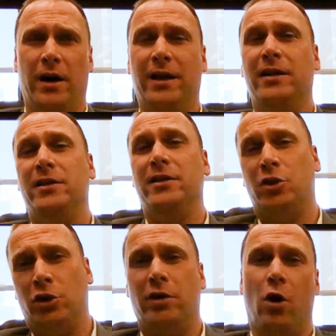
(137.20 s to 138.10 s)
in
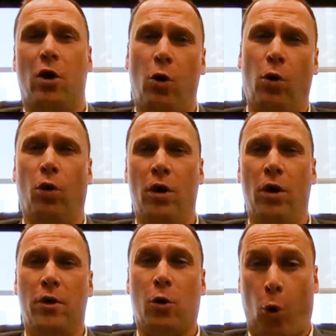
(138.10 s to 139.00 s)
addition to the whole
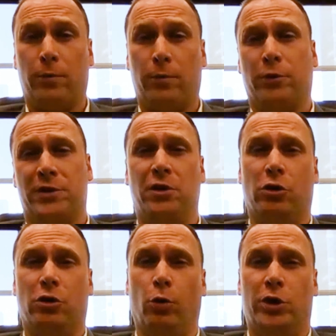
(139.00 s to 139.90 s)
court
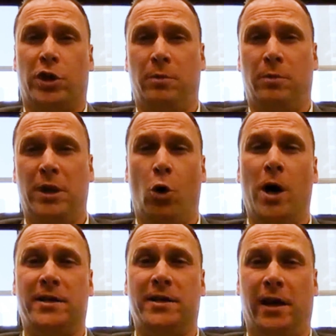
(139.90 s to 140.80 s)
procedure, which can be
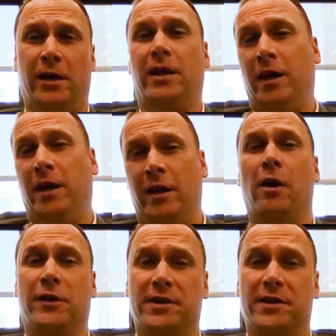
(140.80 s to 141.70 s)
daunting in and
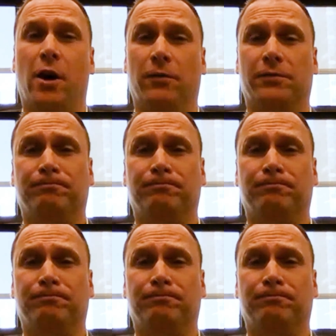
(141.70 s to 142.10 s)
of itself.